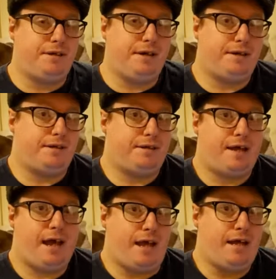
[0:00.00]
the end of the
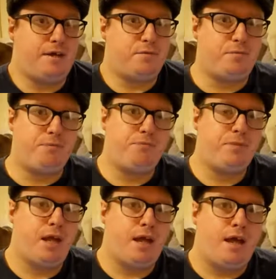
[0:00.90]
day,
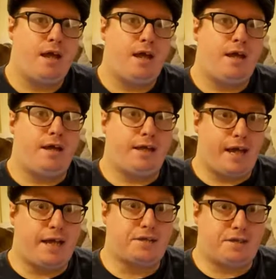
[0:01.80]
it
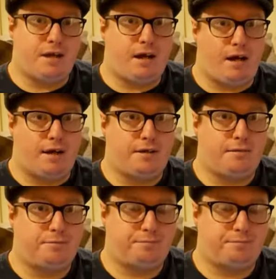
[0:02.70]
gets dark.